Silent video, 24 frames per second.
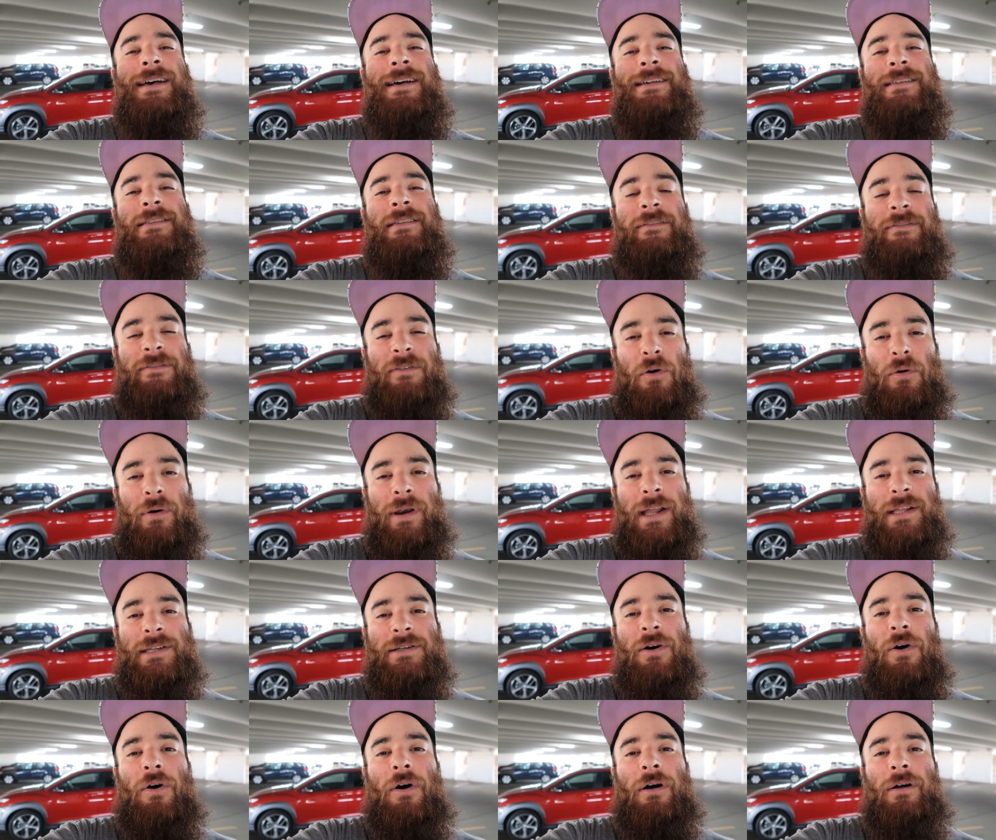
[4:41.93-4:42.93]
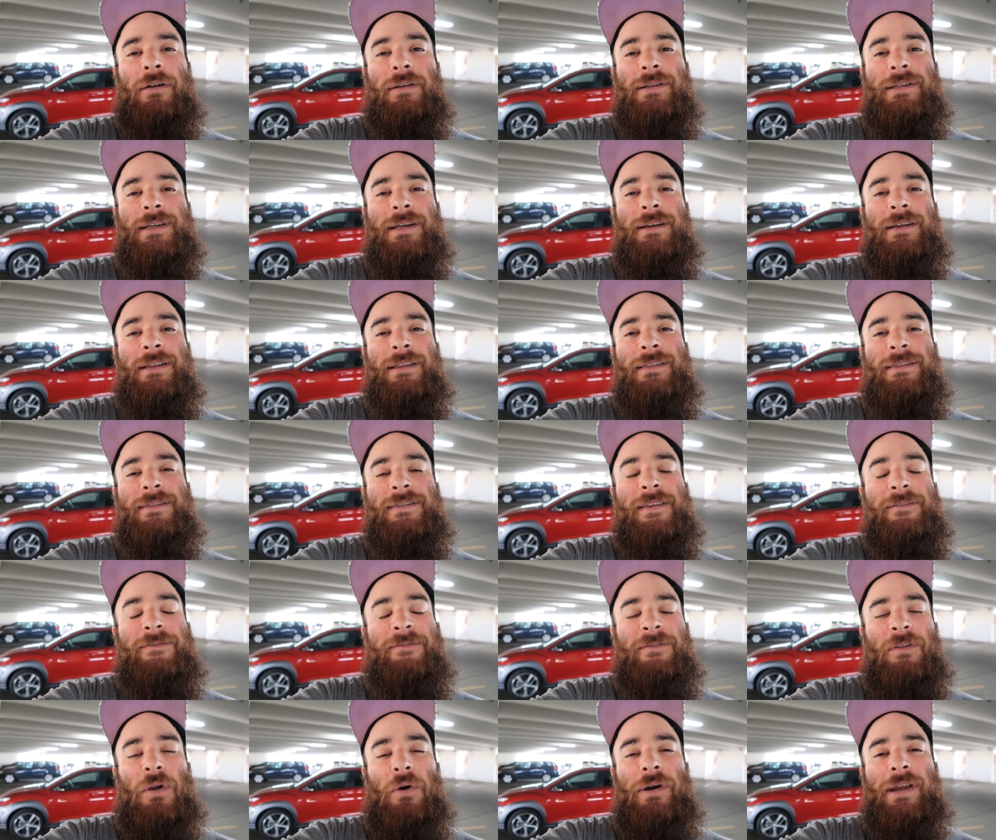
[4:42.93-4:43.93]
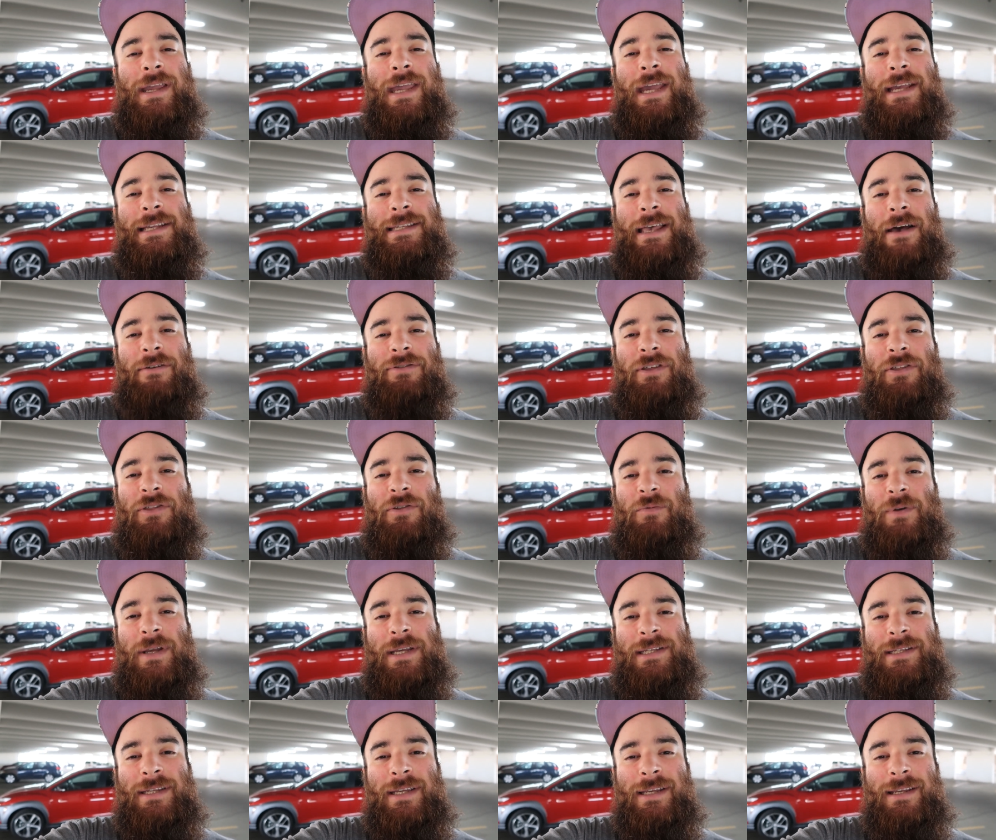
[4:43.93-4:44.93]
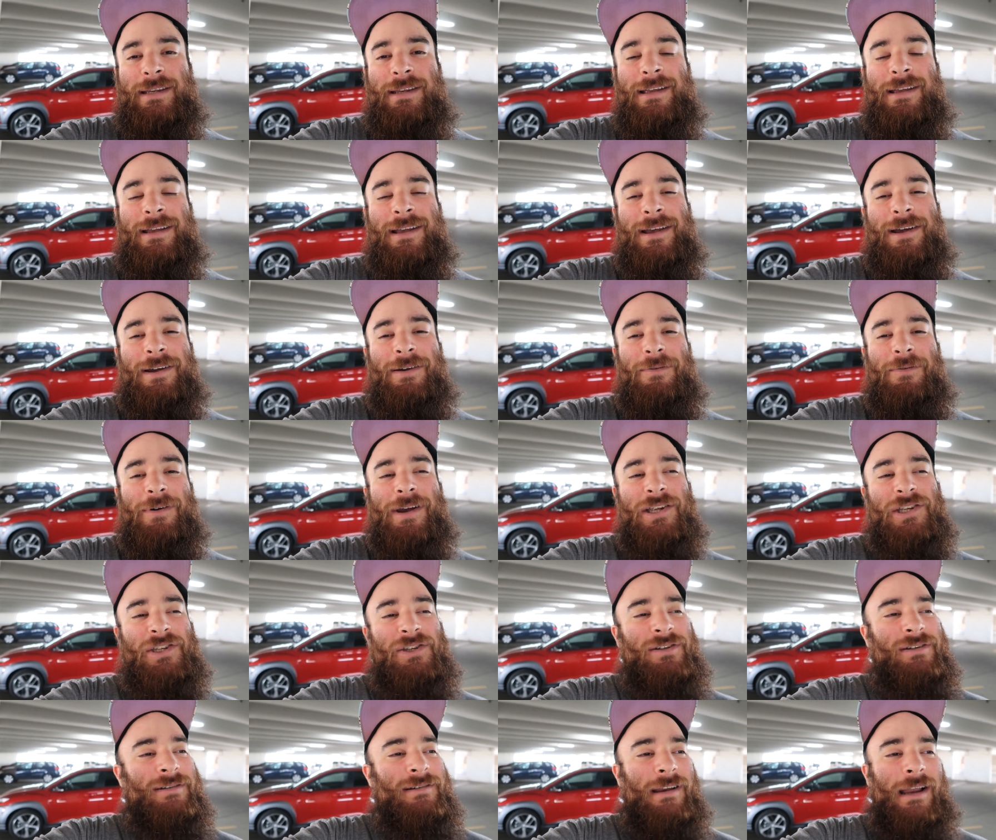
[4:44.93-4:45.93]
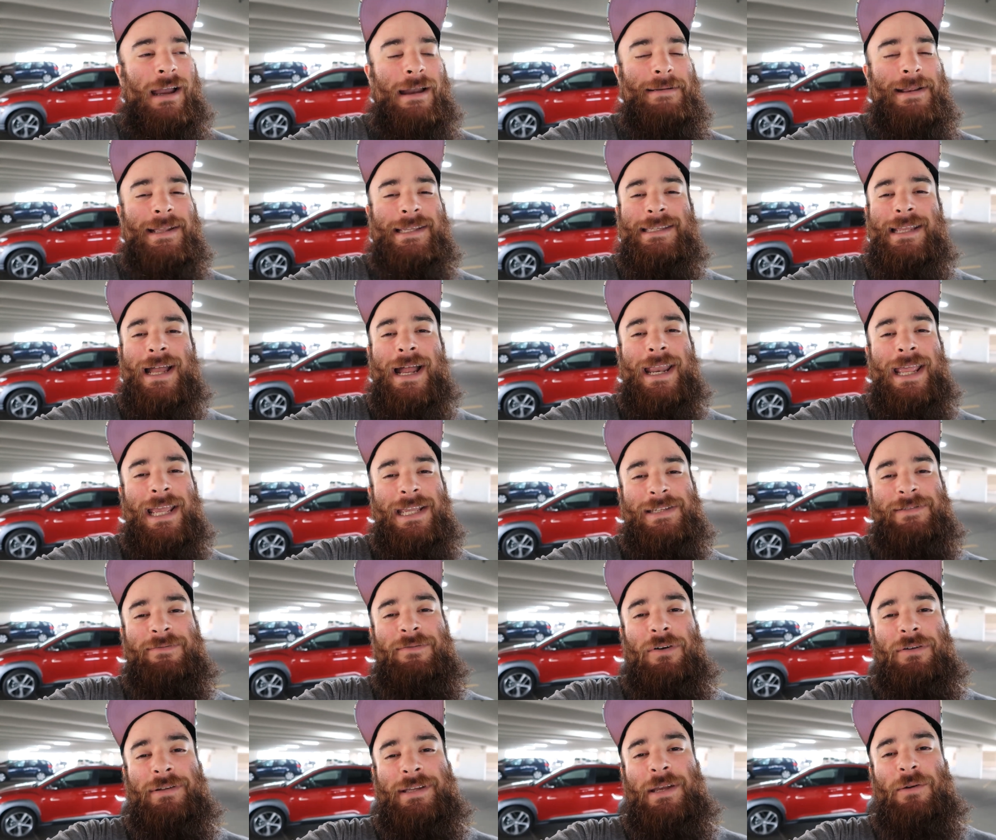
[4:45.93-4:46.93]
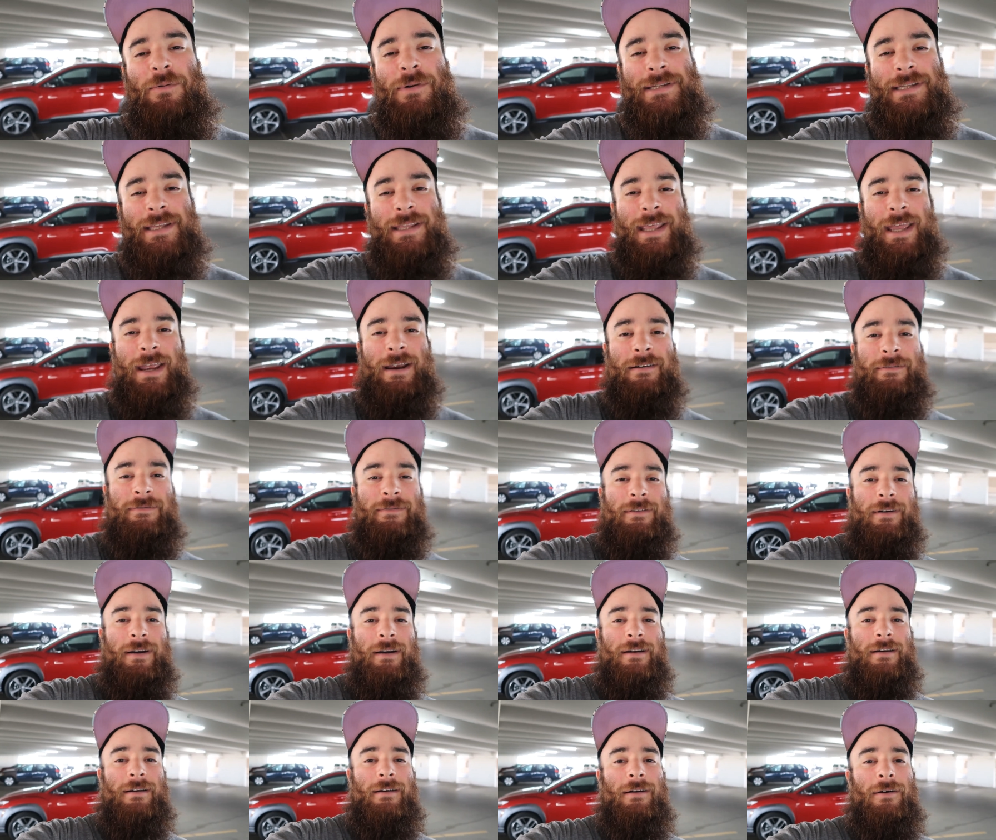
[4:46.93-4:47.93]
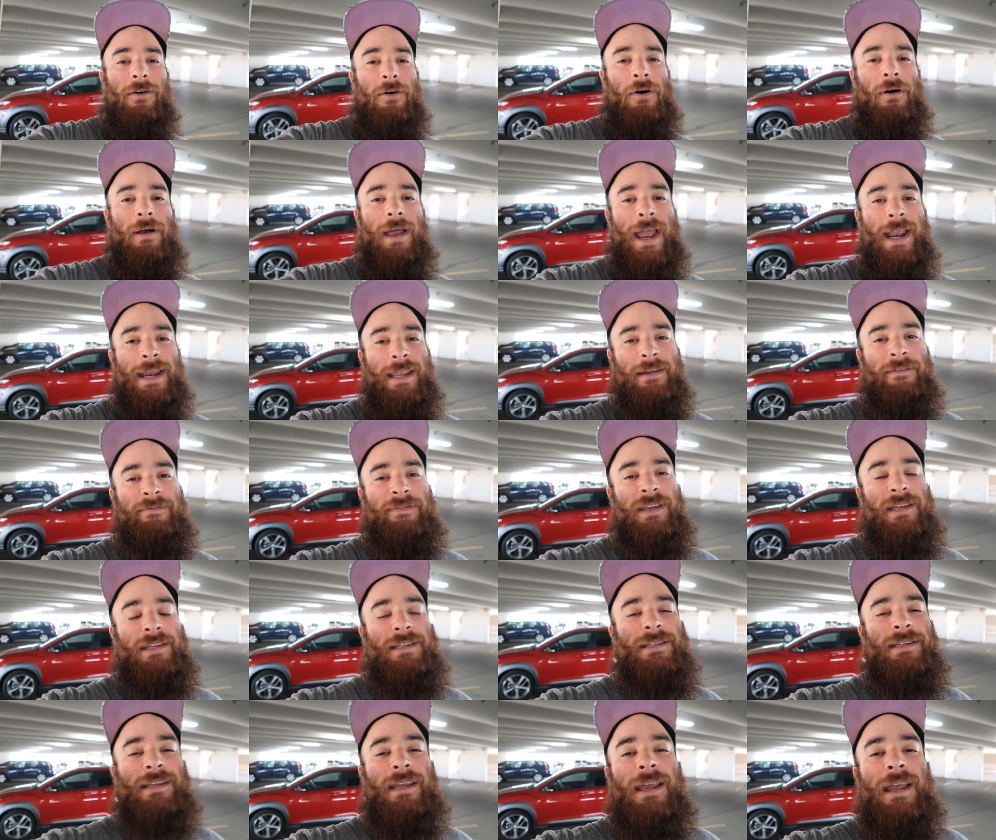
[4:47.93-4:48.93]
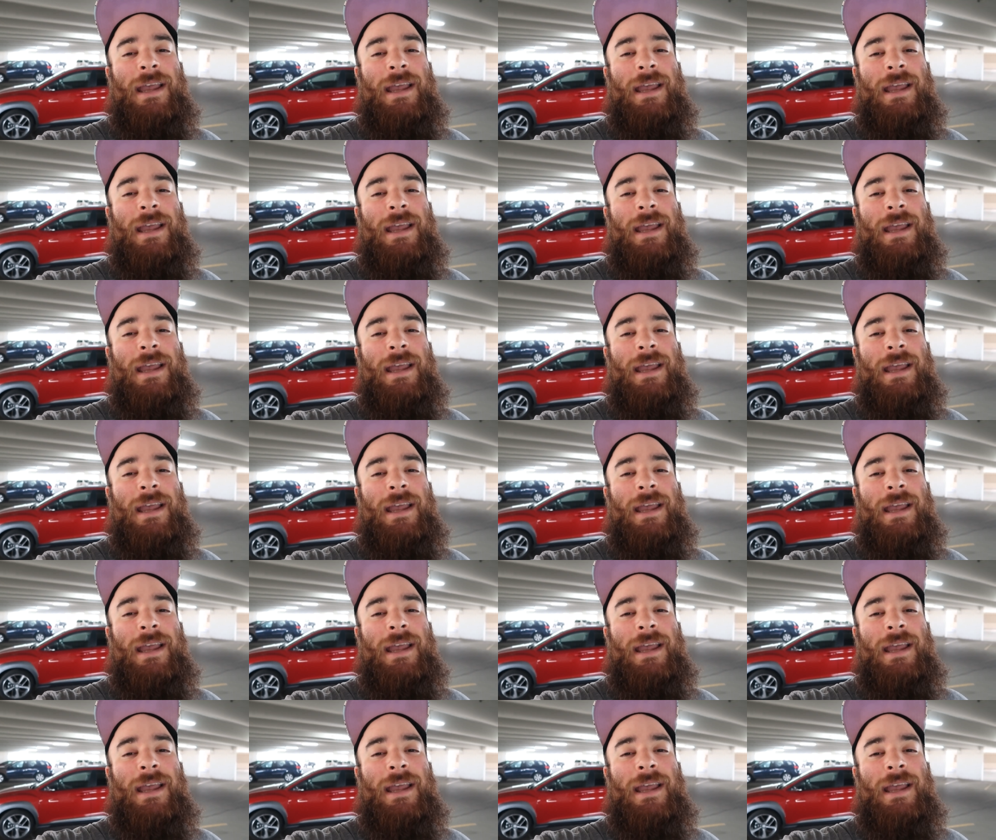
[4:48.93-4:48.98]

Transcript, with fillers: the floor gets called the floor kicks out the three seat which I mean, it's not his fault. He wasn't there for any of this.